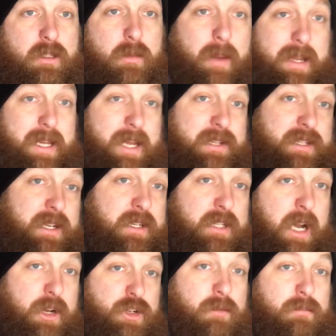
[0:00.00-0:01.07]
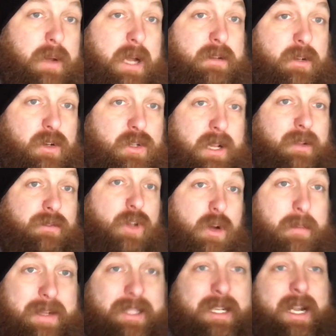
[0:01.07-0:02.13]
to make it a C-section bed, because I'll have to
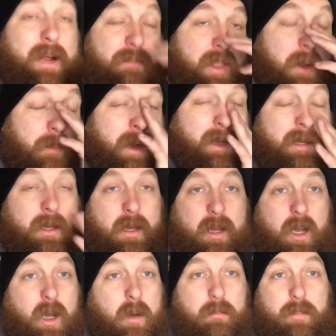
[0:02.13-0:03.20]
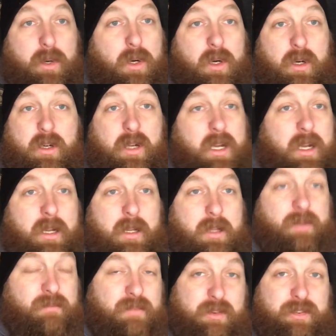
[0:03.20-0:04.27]
come in and out that way. But
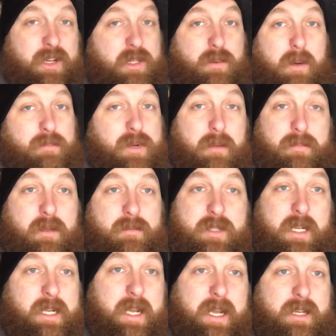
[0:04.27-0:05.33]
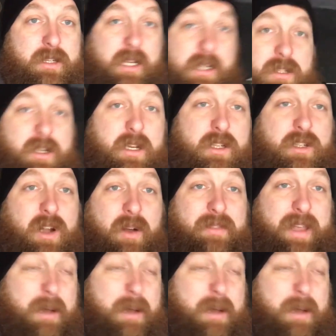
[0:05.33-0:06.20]
the first world problems, isn't it? It's not